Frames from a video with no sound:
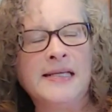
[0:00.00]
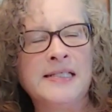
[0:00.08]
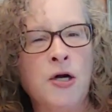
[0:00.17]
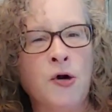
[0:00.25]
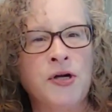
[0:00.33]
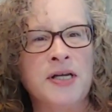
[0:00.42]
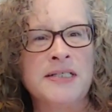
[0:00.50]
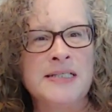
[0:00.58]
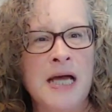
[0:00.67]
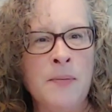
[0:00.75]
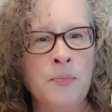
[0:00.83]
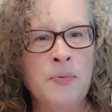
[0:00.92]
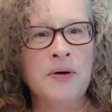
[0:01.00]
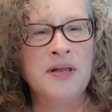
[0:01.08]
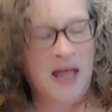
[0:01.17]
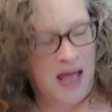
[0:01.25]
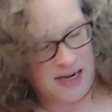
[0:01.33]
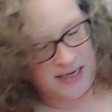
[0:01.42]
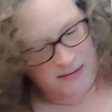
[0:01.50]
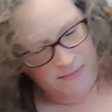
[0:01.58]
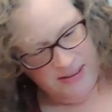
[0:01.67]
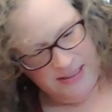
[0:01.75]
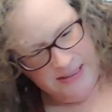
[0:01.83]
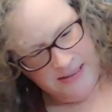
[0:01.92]
Darkened up when the honey
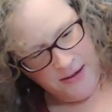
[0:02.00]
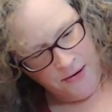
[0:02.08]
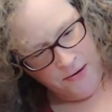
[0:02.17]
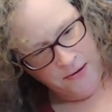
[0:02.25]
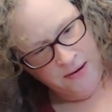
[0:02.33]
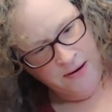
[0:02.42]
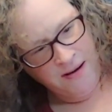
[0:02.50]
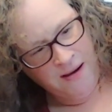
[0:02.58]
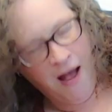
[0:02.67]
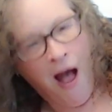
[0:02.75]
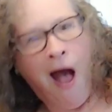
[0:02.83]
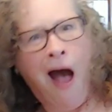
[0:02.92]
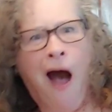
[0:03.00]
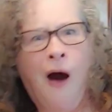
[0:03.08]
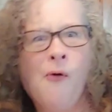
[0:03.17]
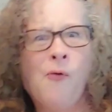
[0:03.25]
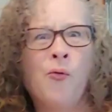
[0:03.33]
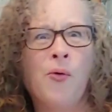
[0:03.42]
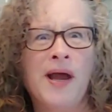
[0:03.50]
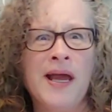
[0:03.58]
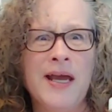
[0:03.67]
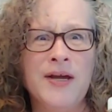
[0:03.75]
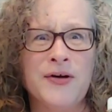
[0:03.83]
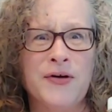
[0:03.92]
went in there.
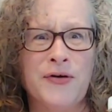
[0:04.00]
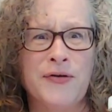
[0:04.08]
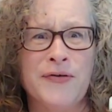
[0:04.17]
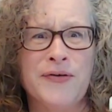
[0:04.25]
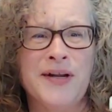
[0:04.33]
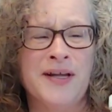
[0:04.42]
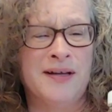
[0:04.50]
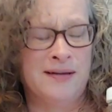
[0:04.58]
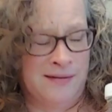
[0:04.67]
Weird.